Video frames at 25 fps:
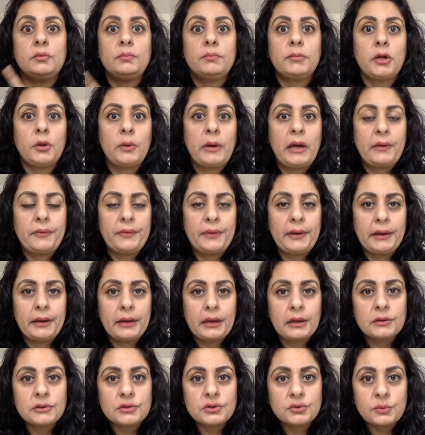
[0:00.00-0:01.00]
blow out that
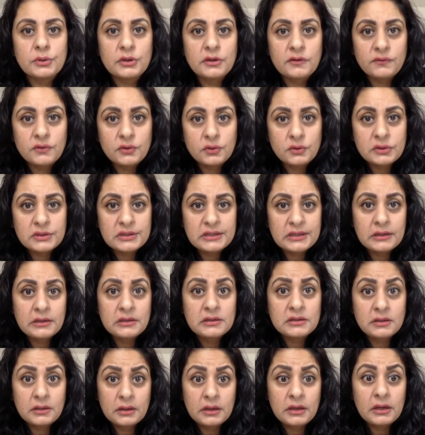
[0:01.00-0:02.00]
candle when you've used
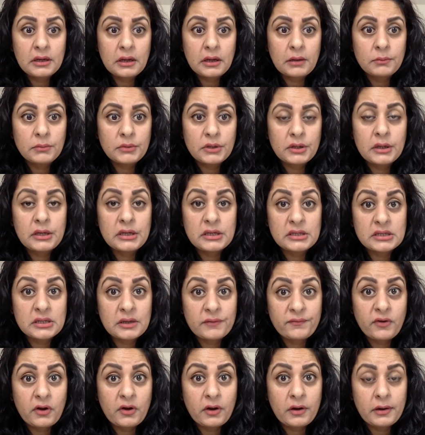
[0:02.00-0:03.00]
it. It's a
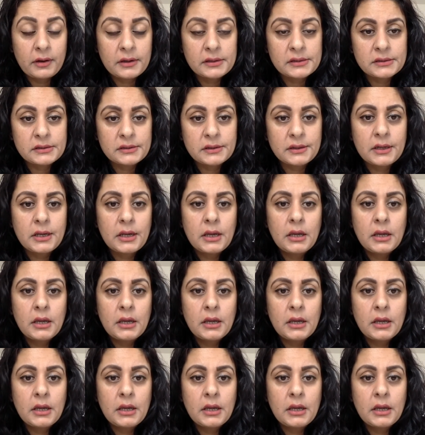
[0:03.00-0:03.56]
fire hazard.